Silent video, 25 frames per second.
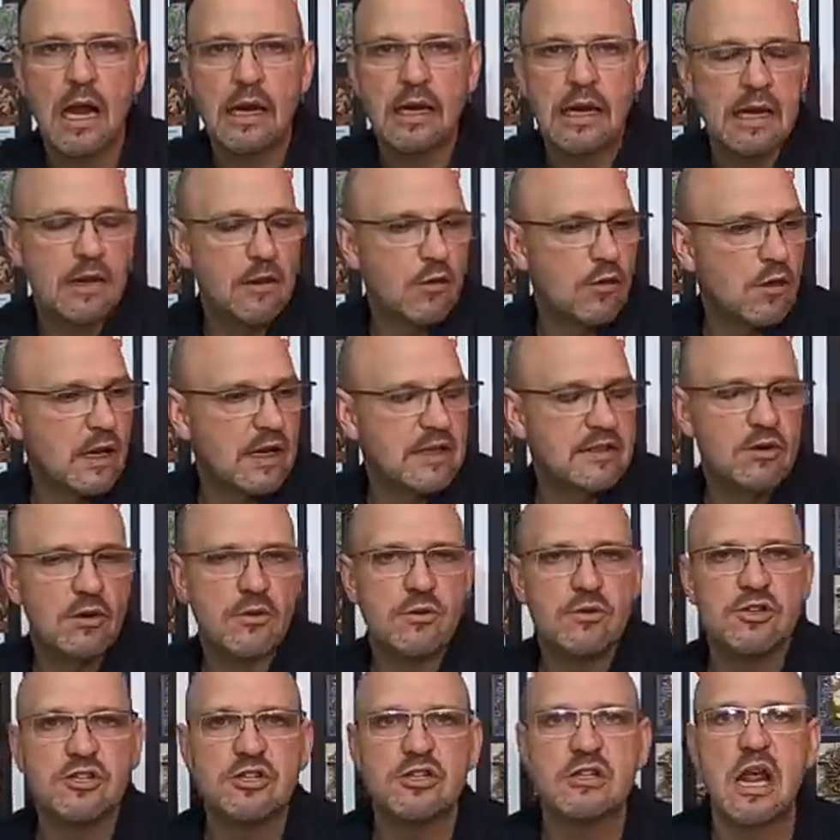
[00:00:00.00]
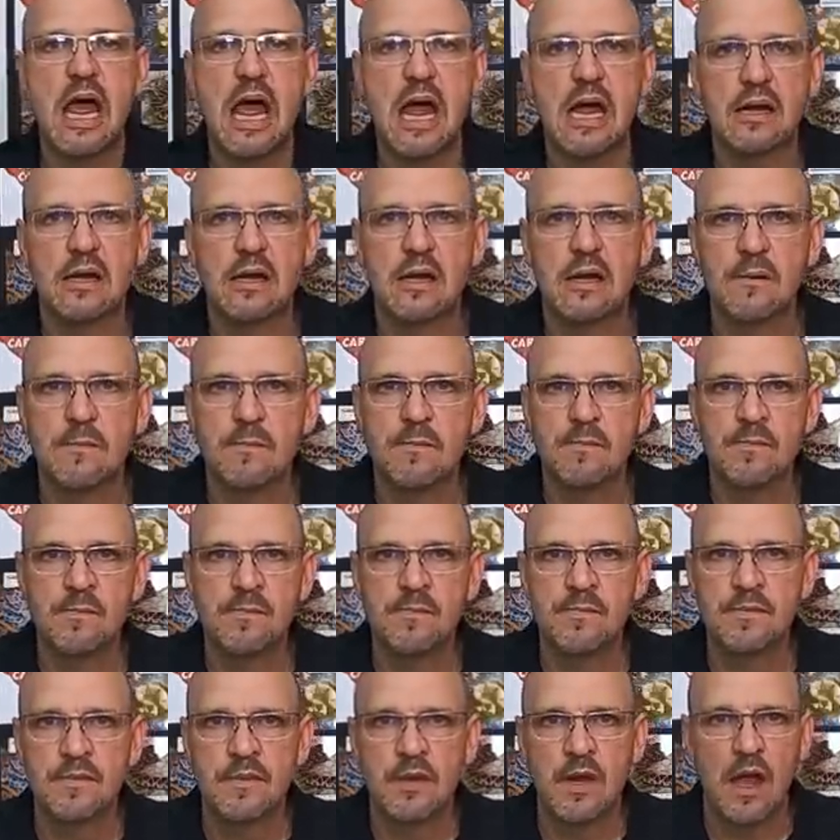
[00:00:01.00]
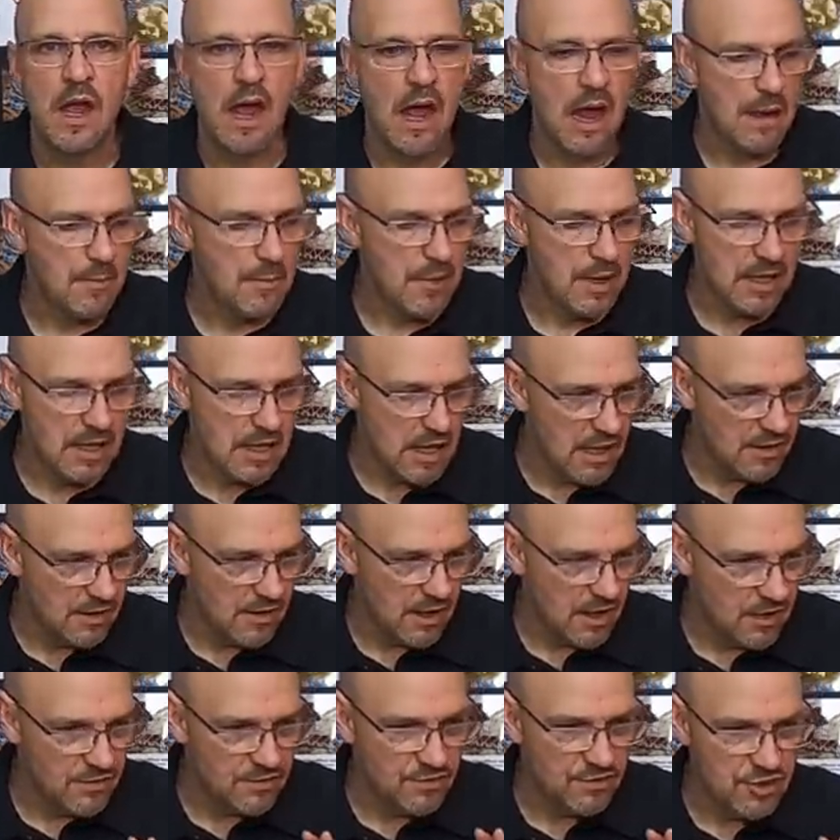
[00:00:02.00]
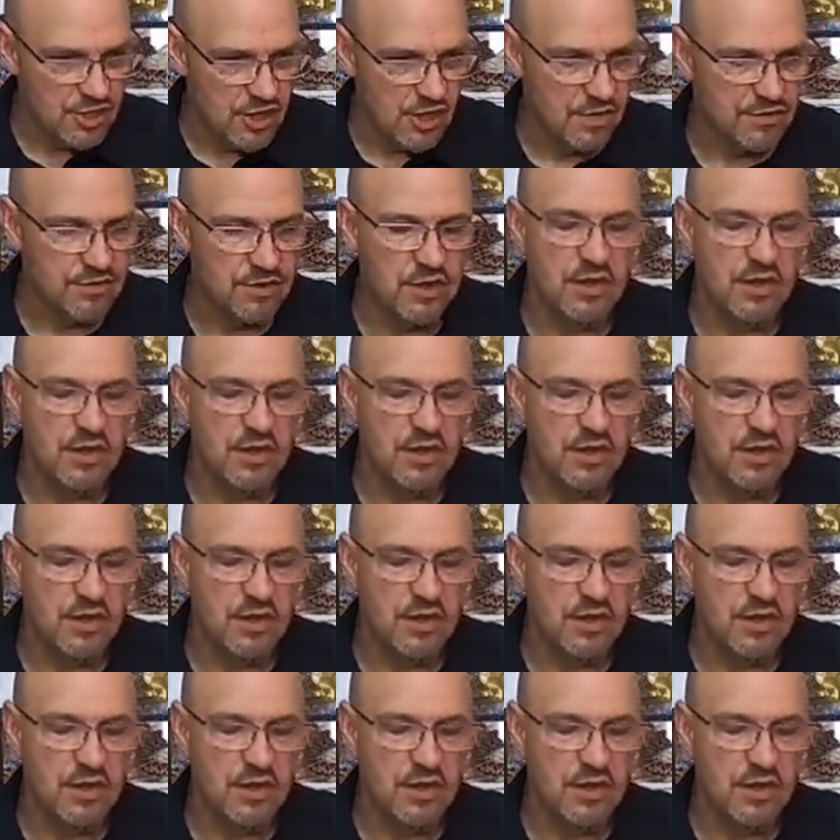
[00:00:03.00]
and they look like they're dead. I mean, it's